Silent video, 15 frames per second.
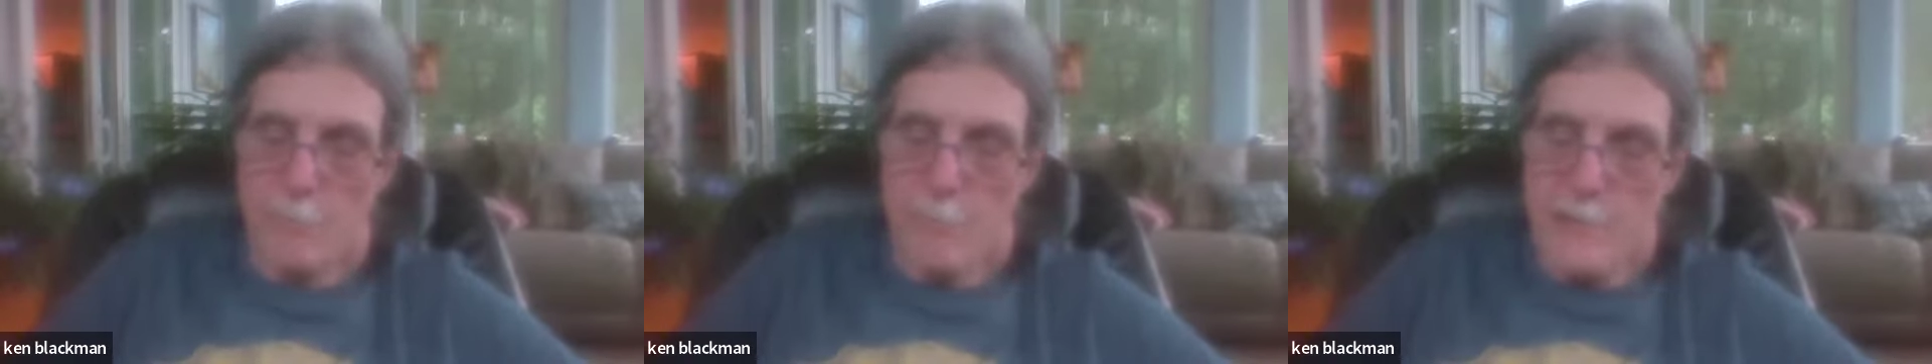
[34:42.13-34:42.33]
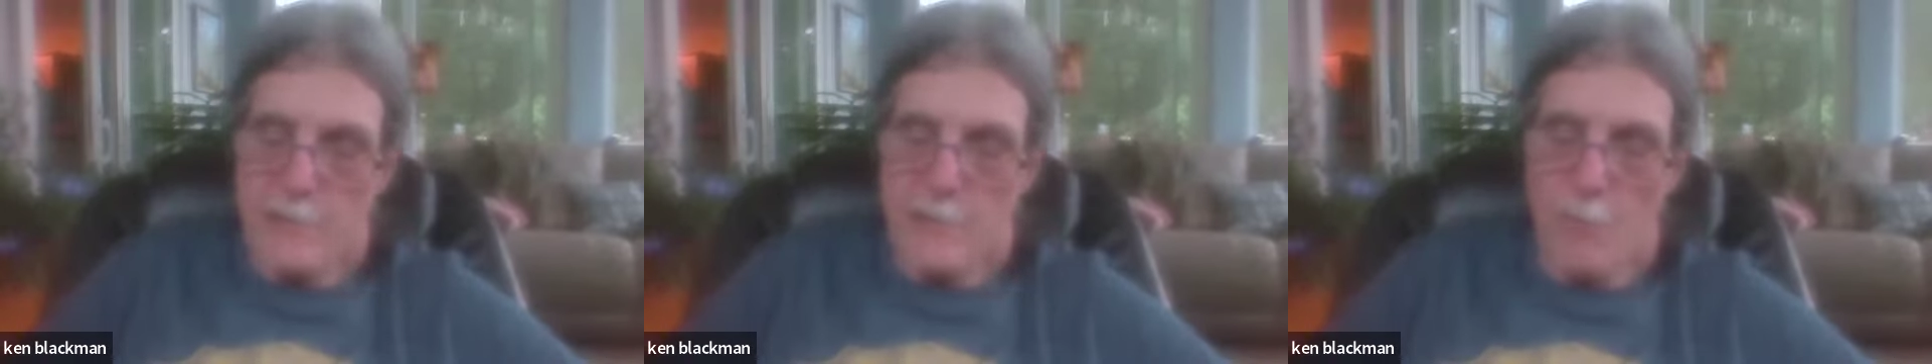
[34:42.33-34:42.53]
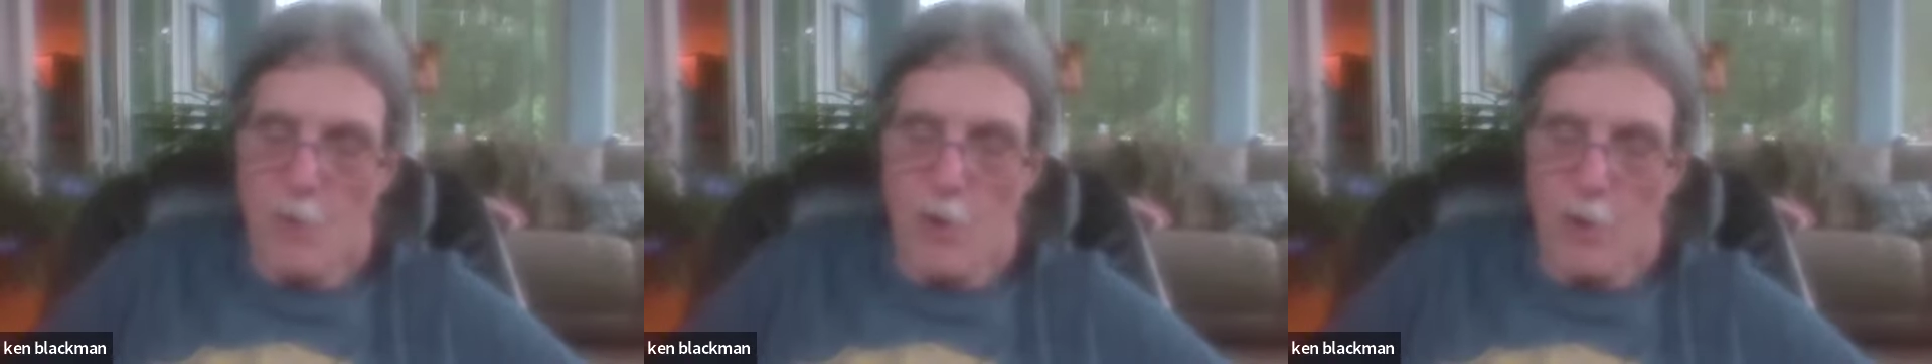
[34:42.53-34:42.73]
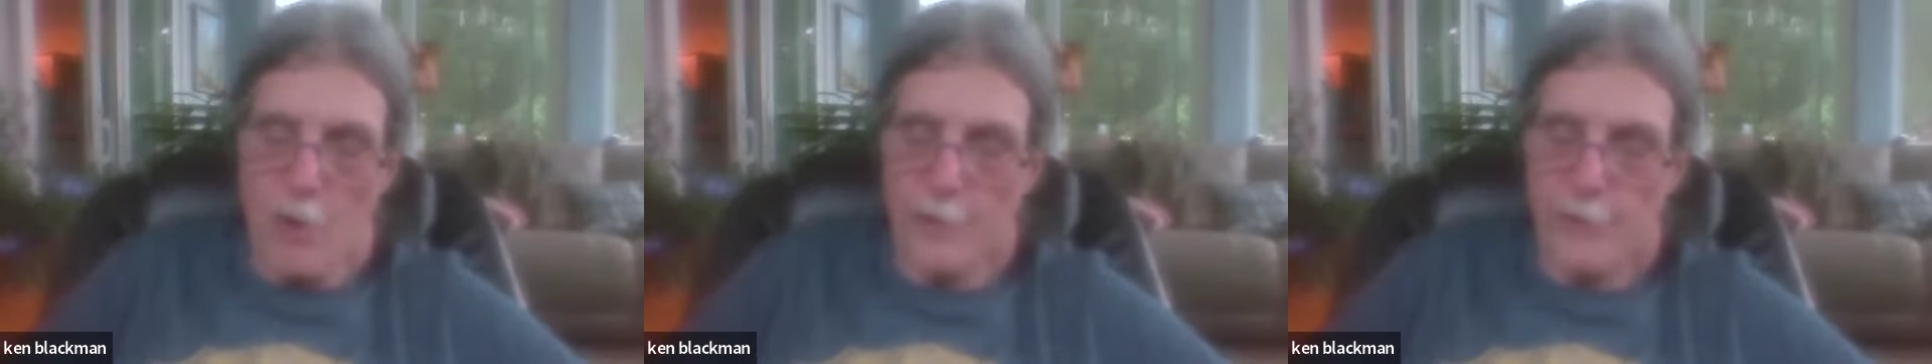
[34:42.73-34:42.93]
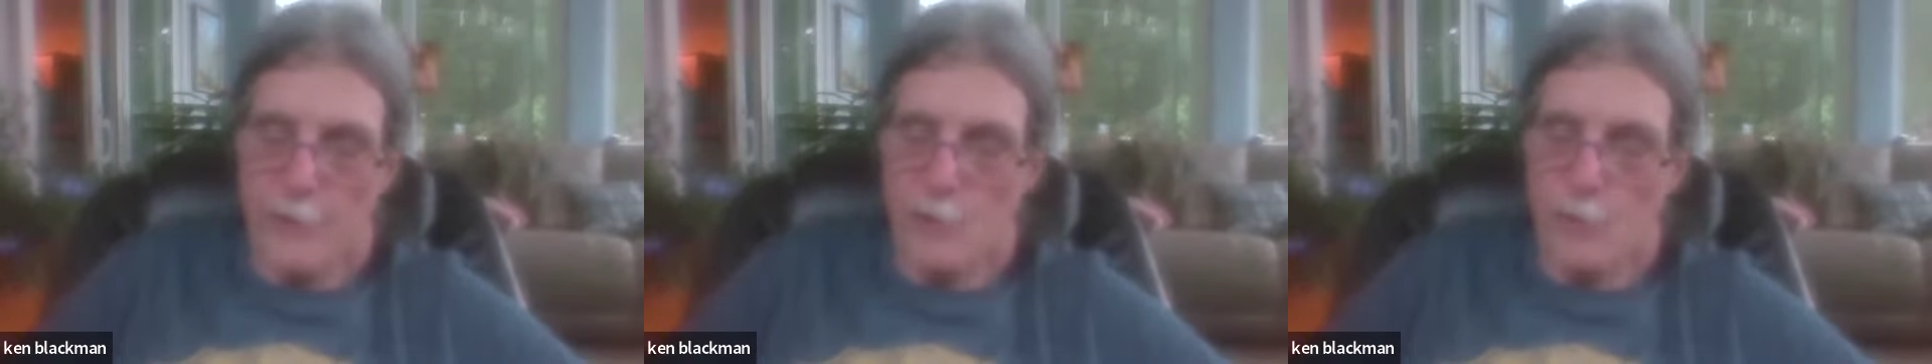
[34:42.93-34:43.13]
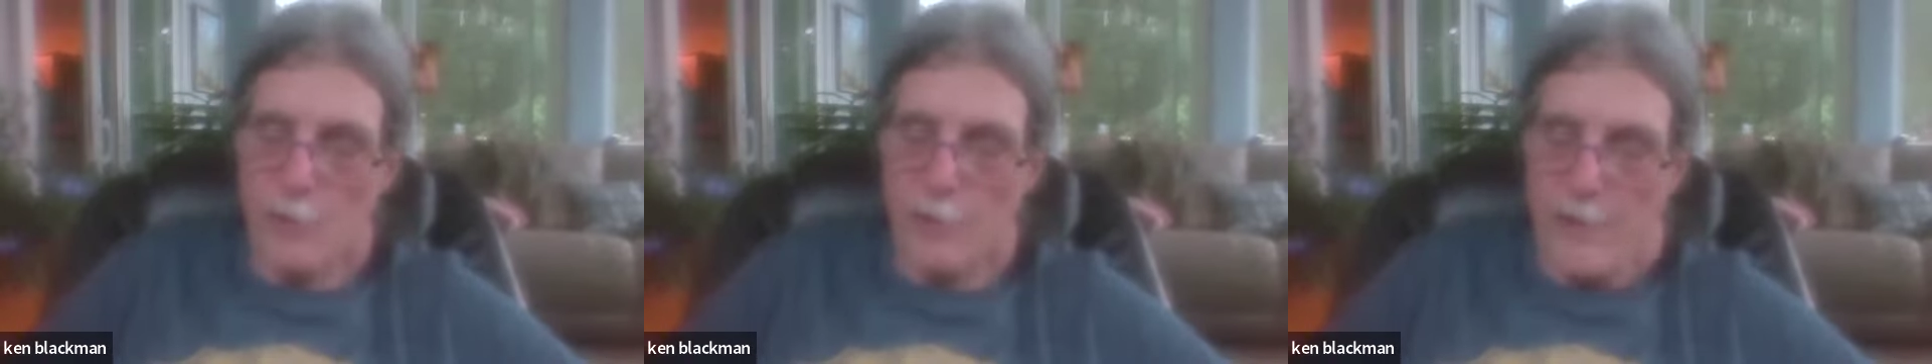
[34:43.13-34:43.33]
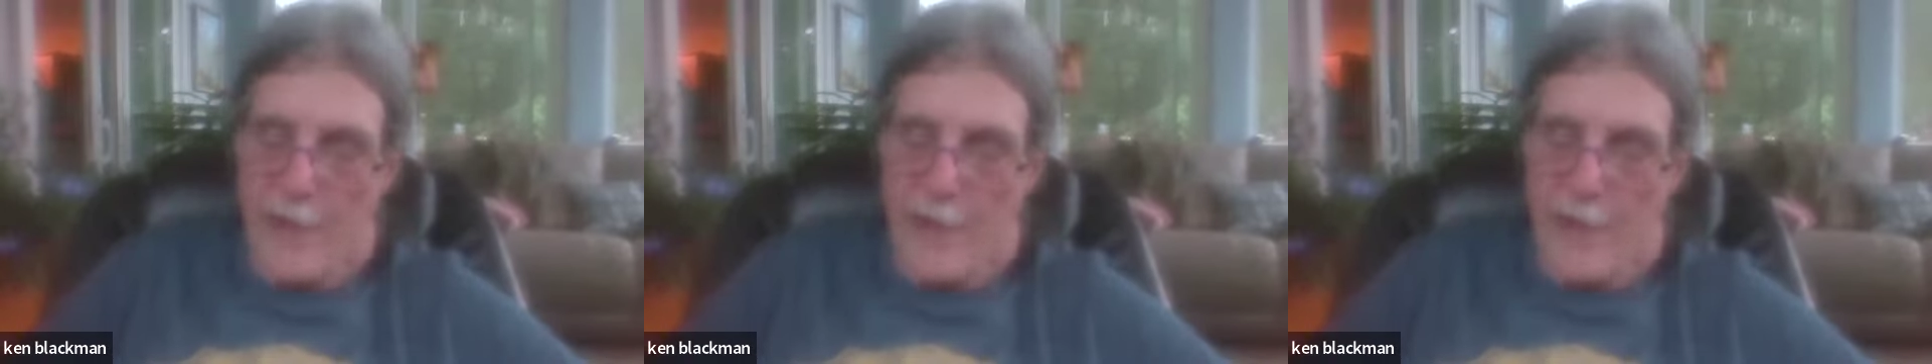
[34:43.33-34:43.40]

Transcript: Meet them all at the door